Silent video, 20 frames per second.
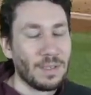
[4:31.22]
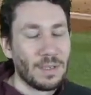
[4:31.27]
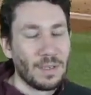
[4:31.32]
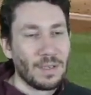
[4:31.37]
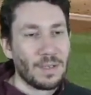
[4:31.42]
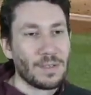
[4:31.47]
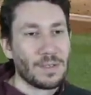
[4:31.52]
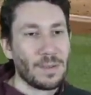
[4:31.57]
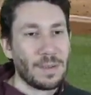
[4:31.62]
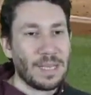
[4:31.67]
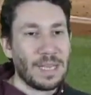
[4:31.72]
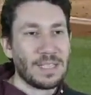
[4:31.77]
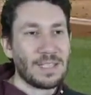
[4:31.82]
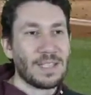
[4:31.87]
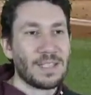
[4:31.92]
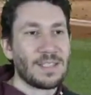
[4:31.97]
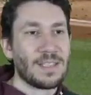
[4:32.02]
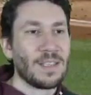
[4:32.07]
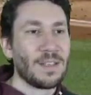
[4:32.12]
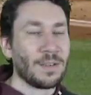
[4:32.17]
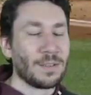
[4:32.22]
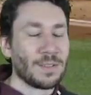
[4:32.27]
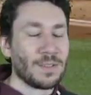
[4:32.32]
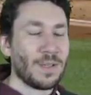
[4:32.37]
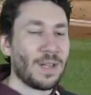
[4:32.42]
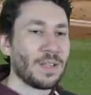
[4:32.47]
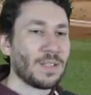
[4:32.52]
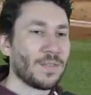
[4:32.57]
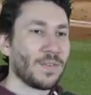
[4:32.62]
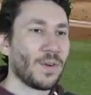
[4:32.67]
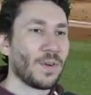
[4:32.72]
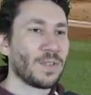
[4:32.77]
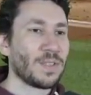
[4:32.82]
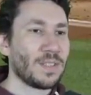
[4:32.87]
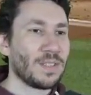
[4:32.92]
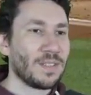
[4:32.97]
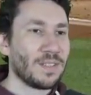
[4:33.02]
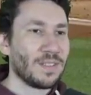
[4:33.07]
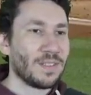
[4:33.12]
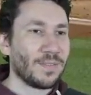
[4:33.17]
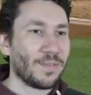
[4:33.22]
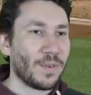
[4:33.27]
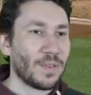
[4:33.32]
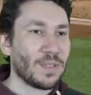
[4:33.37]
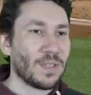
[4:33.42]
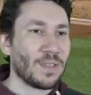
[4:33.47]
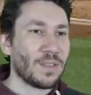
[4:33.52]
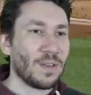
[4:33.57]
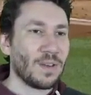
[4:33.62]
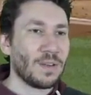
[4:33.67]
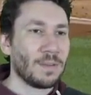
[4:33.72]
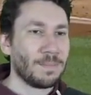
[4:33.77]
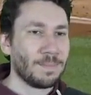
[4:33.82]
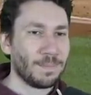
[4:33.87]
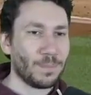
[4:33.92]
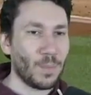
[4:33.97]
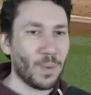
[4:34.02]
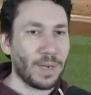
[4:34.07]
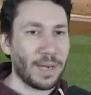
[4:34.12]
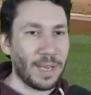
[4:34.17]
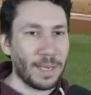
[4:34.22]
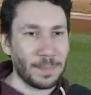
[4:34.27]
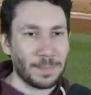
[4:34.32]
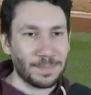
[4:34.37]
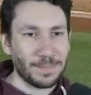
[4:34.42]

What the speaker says: So he gets that single. So now it's first and third. One out.